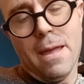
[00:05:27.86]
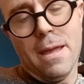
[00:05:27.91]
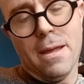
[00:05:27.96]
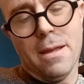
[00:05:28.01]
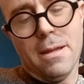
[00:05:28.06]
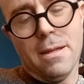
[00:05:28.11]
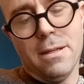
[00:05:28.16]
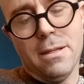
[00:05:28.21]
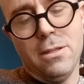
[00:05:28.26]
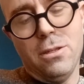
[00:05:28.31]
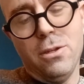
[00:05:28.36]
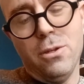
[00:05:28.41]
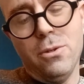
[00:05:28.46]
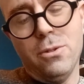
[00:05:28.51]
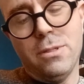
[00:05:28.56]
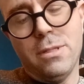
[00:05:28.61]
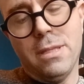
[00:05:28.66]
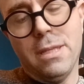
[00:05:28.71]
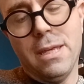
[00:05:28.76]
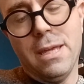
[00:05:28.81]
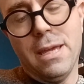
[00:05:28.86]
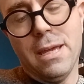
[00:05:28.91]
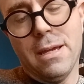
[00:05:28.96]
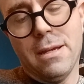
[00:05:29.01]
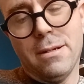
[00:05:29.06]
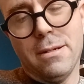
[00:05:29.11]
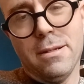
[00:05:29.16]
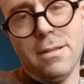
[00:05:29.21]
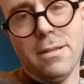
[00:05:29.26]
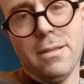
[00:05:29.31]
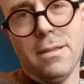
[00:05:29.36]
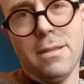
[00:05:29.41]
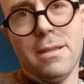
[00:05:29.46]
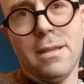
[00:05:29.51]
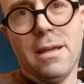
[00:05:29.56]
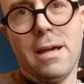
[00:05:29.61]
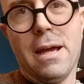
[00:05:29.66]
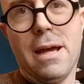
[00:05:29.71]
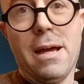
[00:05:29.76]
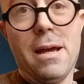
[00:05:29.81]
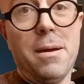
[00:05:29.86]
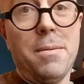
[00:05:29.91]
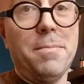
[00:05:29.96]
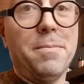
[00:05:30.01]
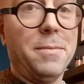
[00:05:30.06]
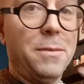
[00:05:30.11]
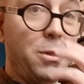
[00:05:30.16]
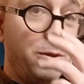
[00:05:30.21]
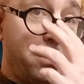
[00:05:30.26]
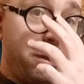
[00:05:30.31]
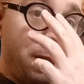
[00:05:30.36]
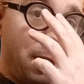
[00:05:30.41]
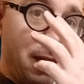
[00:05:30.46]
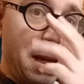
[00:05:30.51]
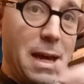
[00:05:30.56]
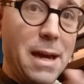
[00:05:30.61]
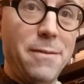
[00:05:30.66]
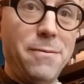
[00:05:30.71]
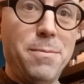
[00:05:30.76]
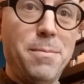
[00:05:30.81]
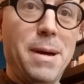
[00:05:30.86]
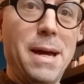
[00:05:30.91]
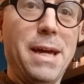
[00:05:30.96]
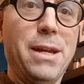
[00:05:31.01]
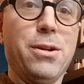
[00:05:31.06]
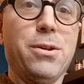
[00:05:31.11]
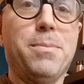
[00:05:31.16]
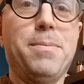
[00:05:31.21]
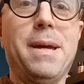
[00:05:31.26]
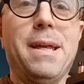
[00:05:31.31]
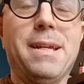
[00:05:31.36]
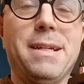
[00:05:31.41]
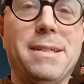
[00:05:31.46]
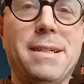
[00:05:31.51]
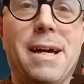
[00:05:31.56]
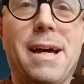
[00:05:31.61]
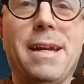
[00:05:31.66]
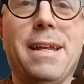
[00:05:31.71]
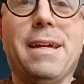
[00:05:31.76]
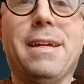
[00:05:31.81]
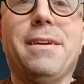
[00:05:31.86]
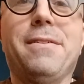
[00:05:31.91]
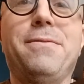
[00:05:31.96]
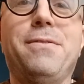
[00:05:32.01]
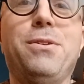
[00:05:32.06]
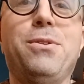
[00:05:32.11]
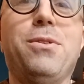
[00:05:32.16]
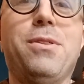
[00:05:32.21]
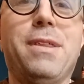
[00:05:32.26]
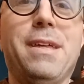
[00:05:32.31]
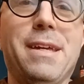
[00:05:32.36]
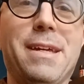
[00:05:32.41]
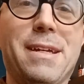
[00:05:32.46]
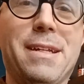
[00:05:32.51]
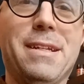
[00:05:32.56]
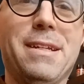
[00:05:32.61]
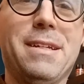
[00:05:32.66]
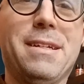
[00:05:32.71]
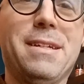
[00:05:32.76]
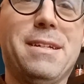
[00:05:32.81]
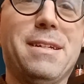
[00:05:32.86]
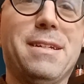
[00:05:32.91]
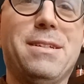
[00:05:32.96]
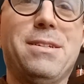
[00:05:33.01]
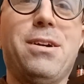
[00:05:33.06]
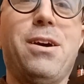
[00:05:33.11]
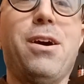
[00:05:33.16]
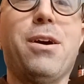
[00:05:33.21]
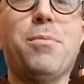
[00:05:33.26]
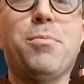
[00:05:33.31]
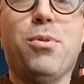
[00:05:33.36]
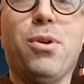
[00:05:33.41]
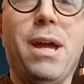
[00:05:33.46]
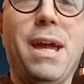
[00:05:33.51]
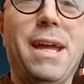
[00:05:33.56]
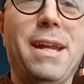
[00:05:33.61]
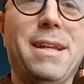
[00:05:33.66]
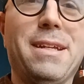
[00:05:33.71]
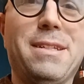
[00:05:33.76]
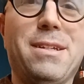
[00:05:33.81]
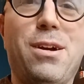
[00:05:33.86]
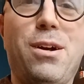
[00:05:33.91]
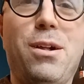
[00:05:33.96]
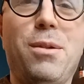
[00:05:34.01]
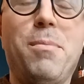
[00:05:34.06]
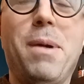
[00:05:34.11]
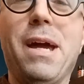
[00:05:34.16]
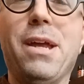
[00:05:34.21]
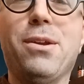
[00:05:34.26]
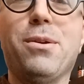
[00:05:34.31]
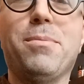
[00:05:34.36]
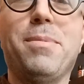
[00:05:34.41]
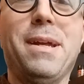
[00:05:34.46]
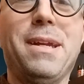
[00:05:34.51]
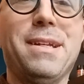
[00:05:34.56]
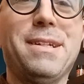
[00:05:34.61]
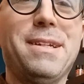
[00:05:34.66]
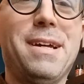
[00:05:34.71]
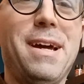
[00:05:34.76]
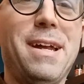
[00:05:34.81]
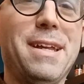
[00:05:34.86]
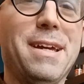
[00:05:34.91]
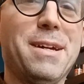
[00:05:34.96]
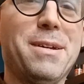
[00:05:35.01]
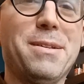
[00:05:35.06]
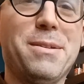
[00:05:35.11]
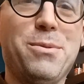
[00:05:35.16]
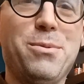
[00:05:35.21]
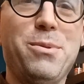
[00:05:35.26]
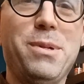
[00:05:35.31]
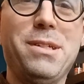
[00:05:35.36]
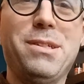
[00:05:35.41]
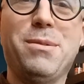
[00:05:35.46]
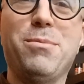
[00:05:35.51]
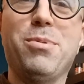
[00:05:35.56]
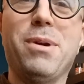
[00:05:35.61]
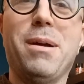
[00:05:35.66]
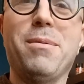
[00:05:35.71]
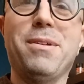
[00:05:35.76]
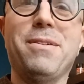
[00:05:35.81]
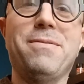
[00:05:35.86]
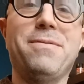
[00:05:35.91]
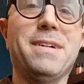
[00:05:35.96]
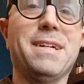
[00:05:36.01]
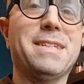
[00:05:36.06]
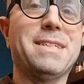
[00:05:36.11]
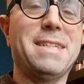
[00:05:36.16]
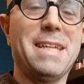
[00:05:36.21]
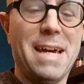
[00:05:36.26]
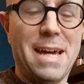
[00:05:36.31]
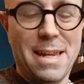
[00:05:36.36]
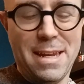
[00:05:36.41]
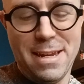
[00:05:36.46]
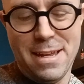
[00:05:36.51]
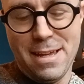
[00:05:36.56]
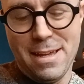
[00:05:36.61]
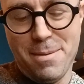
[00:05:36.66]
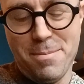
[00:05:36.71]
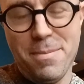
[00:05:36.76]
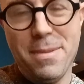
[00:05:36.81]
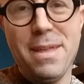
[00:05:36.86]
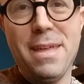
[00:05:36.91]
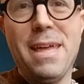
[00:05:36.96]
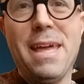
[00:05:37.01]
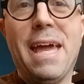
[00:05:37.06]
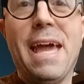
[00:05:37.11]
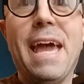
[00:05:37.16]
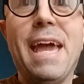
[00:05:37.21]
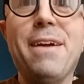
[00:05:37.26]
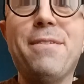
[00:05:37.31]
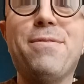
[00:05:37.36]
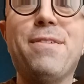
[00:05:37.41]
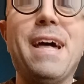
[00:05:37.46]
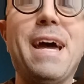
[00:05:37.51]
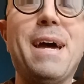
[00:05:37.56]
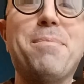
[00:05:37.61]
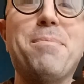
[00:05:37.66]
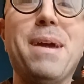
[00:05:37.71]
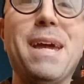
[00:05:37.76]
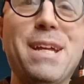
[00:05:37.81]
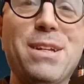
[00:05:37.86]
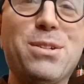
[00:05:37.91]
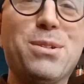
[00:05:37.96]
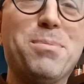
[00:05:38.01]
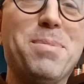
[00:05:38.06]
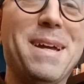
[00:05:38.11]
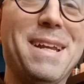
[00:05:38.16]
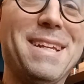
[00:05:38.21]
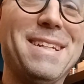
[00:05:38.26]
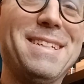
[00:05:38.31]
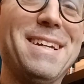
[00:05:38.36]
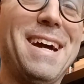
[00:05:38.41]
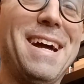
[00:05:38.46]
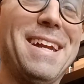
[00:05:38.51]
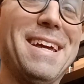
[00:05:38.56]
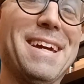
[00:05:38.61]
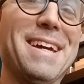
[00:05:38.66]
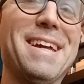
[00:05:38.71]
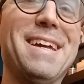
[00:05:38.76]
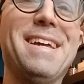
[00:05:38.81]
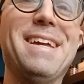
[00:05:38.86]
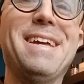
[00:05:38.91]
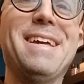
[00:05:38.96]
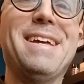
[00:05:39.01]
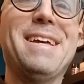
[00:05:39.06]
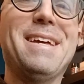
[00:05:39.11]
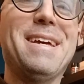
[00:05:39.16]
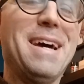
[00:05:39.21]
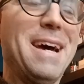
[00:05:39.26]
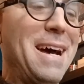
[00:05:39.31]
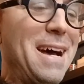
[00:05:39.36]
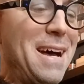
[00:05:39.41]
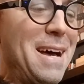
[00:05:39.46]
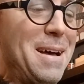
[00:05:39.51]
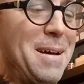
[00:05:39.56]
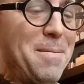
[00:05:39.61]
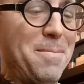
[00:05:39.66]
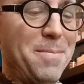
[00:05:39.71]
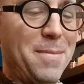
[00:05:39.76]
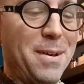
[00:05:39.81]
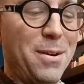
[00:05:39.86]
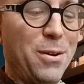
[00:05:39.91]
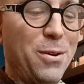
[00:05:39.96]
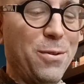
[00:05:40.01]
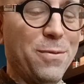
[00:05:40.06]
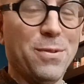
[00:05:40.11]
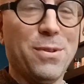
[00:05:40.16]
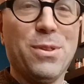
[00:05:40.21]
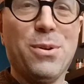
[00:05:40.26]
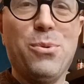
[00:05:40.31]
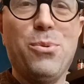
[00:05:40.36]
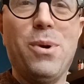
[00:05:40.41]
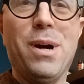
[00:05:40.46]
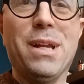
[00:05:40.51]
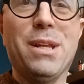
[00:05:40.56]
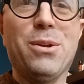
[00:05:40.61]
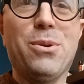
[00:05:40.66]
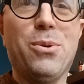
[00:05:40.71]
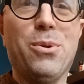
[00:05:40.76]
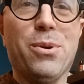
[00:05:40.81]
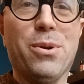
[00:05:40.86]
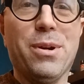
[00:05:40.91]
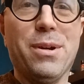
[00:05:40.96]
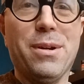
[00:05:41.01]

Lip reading: use the F minor pentatonic. If you think in guitar brain, it's all minor pentatonic. We should probably fix that. A flat major pentatonic over the one chord.